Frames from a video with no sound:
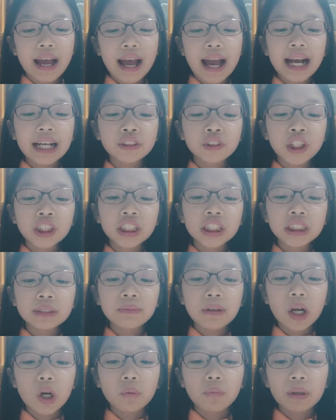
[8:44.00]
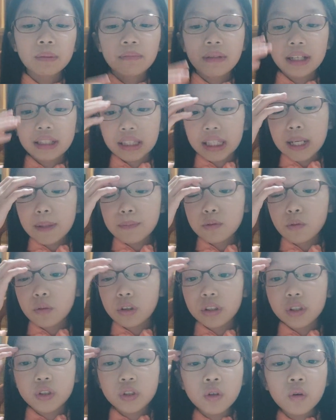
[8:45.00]
I tried to smile, but my lips
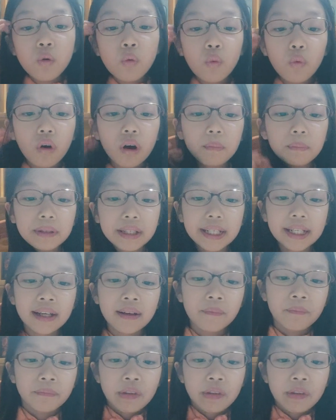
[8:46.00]
were too wobbly.